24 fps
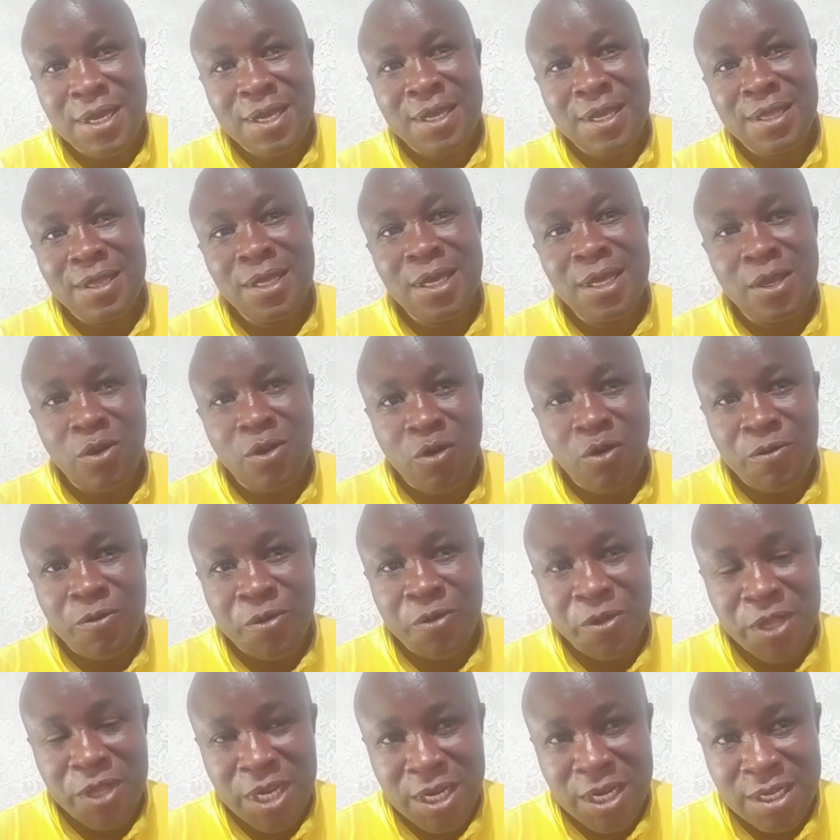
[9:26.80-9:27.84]
then go
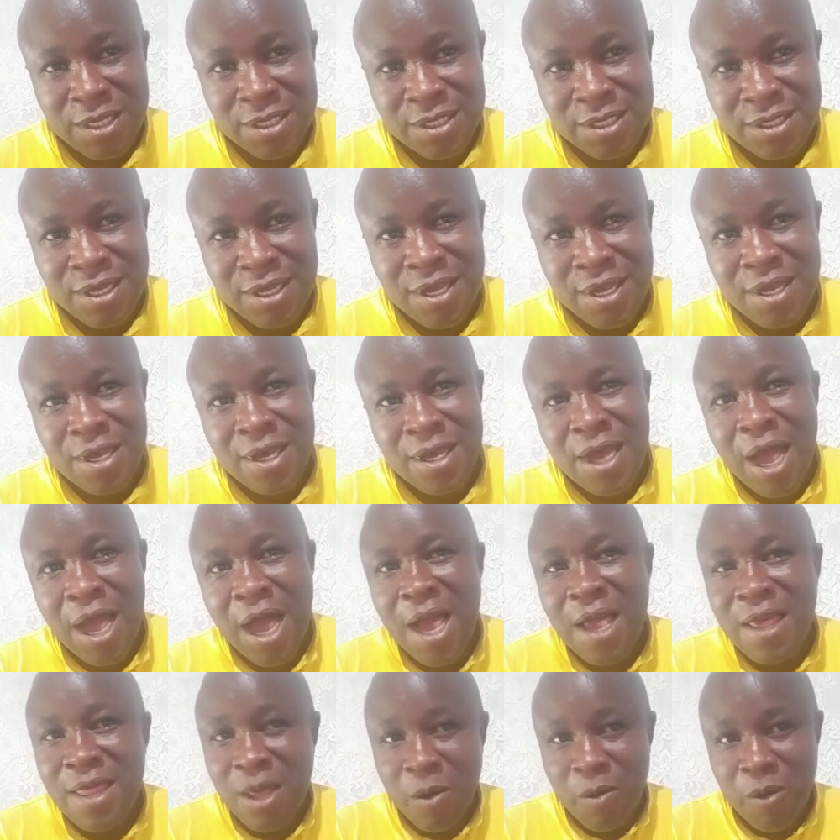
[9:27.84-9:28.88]
for the rest.
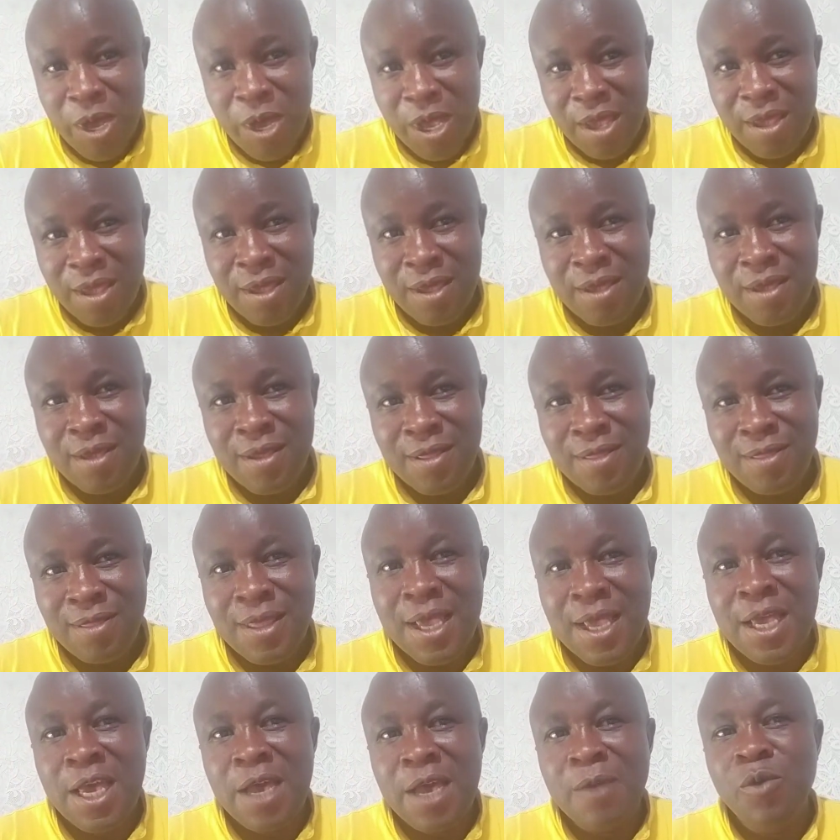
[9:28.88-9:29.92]
Either way, the
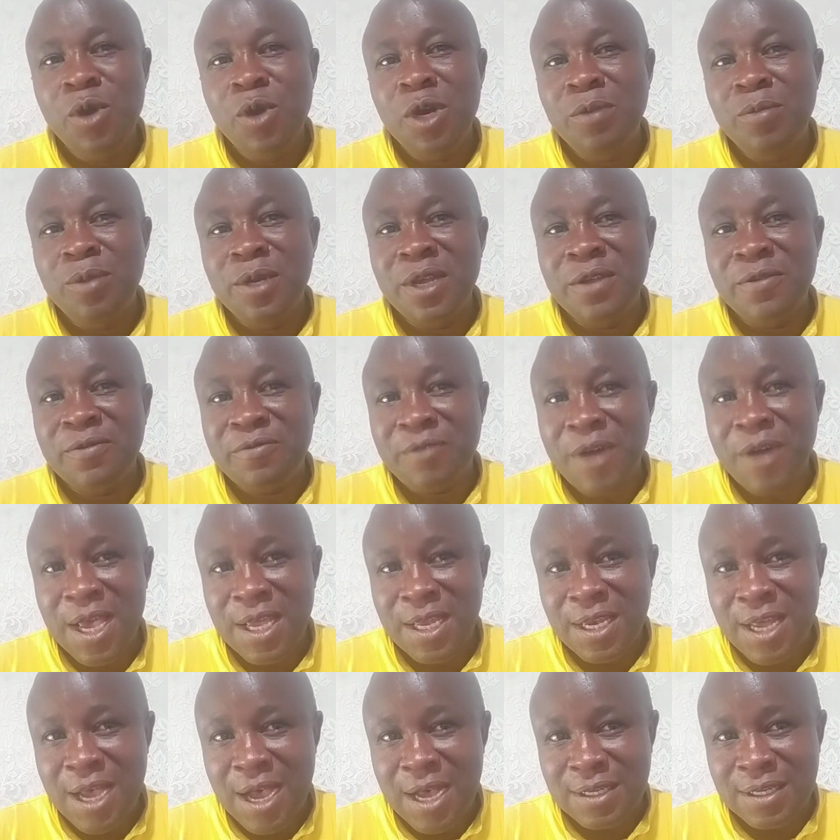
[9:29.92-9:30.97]
game will be
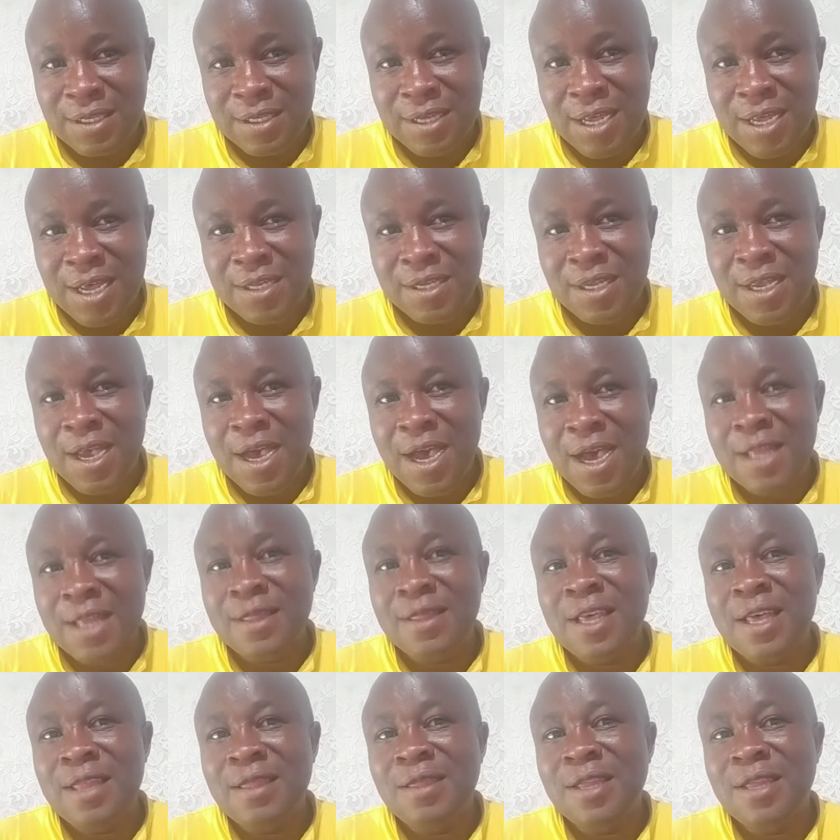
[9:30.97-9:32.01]
defined as such, and
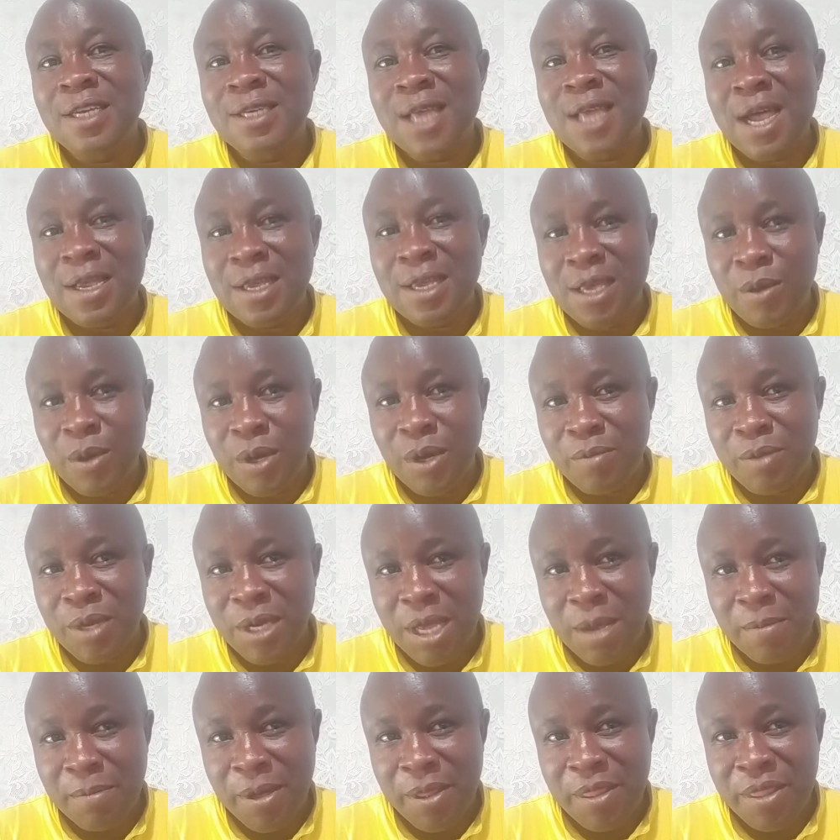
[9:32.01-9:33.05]
then the donkey will be
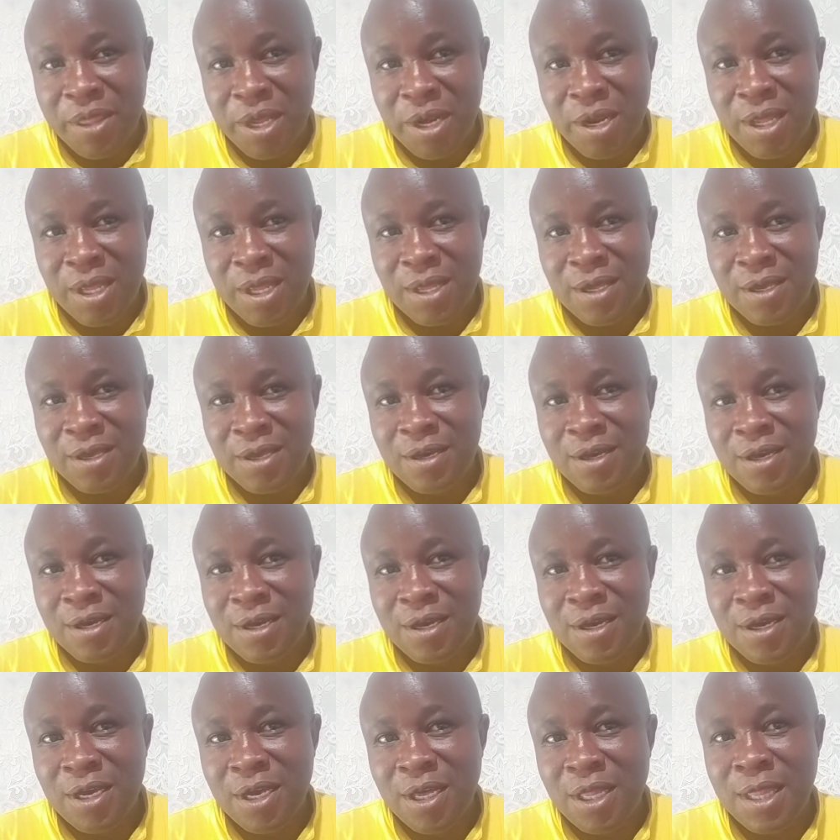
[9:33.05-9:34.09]
number 3.
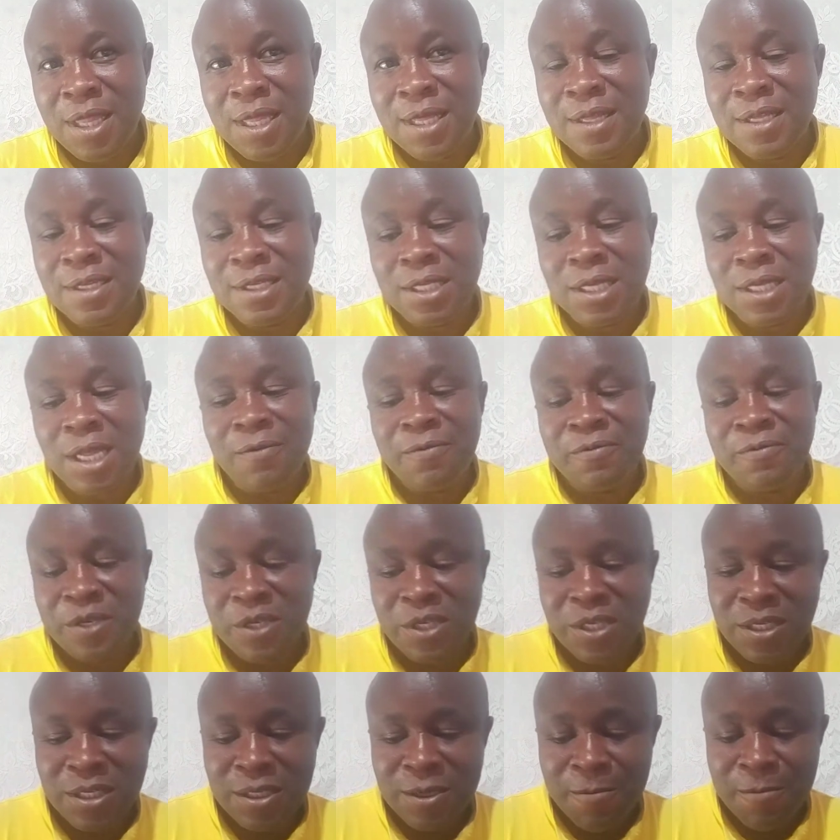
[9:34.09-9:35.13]
The
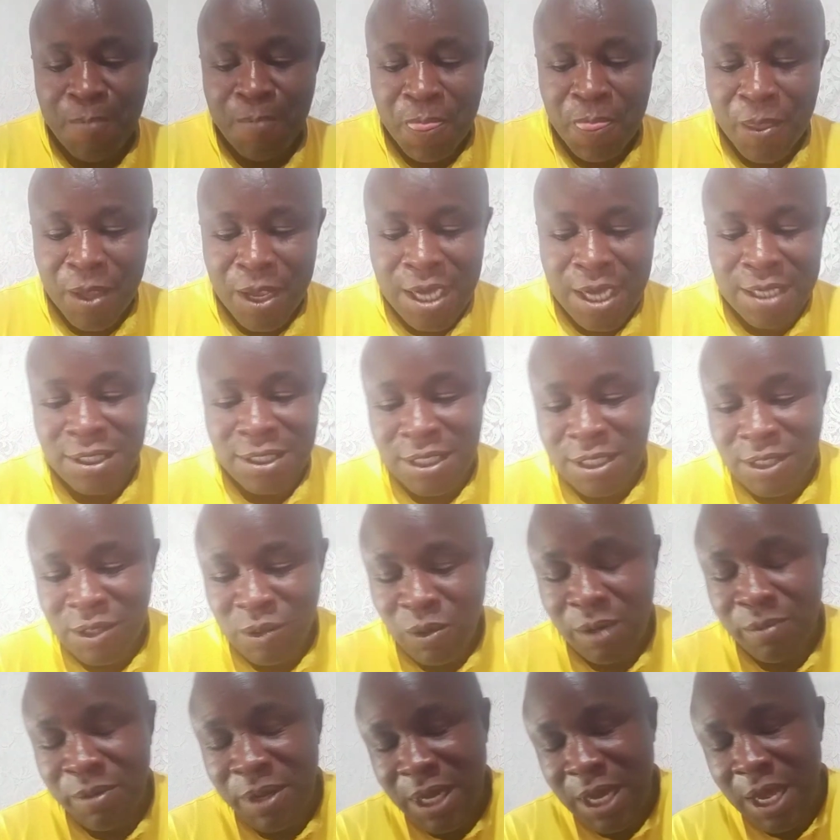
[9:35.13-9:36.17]
selfish candidate
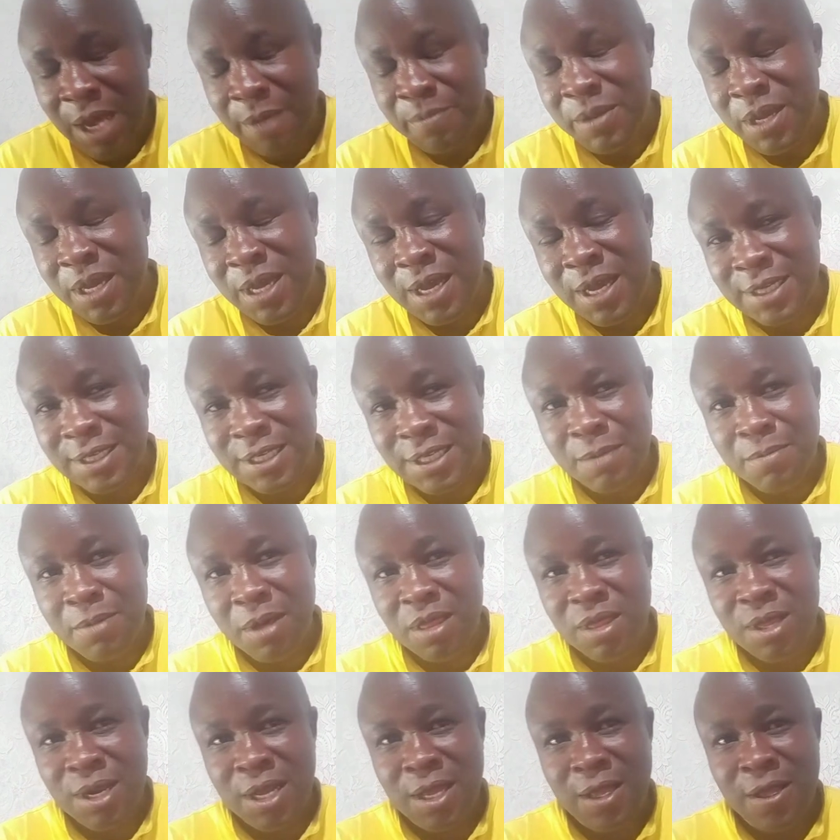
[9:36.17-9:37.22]
will be coming as number
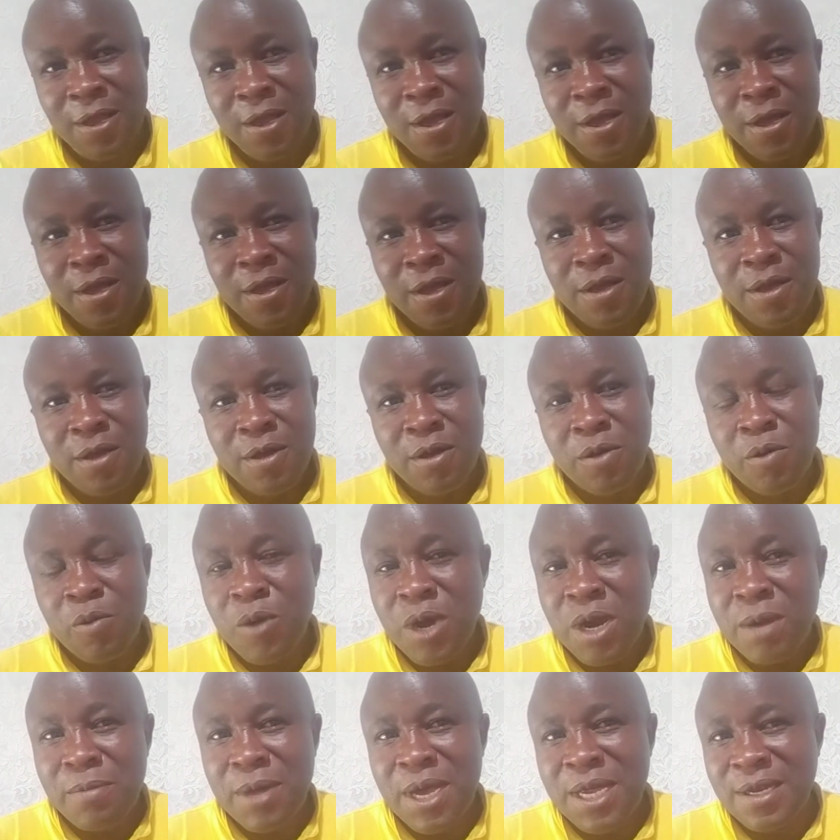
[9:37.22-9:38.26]
3.
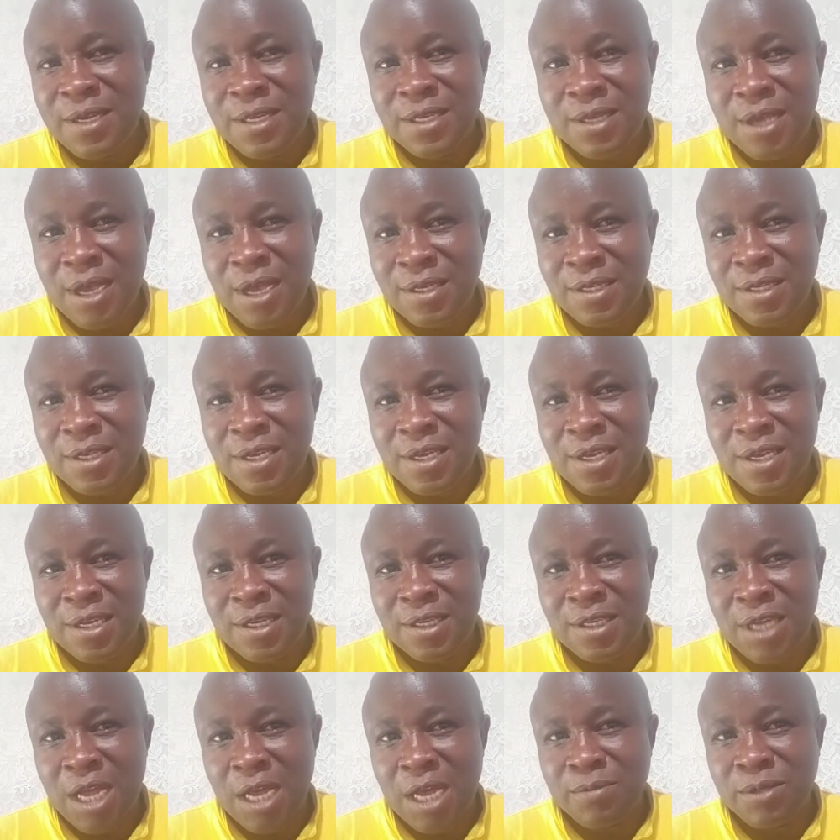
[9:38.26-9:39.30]
What am I discussing in
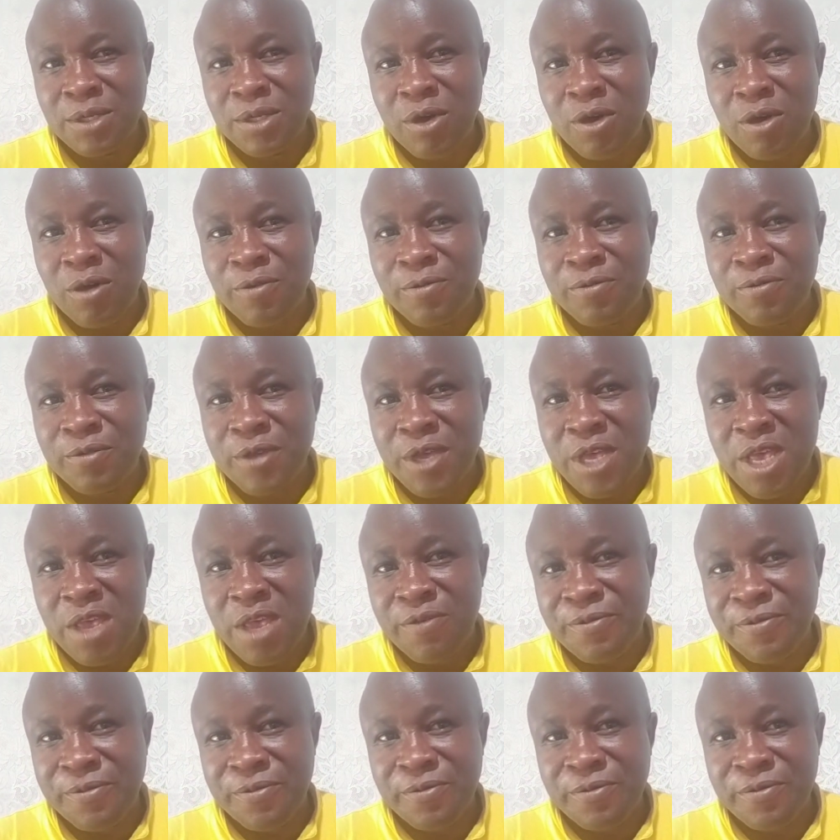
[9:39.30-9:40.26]
terms of if